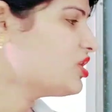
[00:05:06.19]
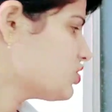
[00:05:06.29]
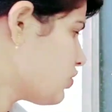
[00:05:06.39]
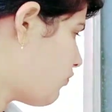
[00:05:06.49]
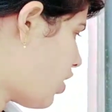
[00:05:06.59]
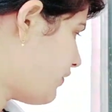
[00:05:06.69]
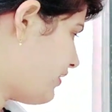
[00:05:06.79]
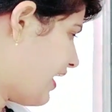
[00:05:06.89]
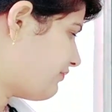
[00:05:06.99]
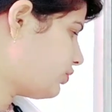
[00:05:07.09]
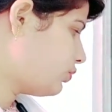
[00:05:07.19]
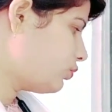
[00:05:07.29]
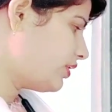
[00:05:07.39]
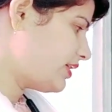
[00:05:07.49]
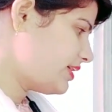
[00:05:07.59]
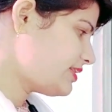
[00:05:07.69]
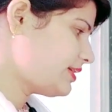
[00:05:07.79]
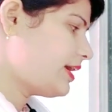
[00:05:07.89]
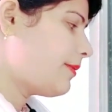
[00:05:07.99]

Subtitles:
So what we have to do is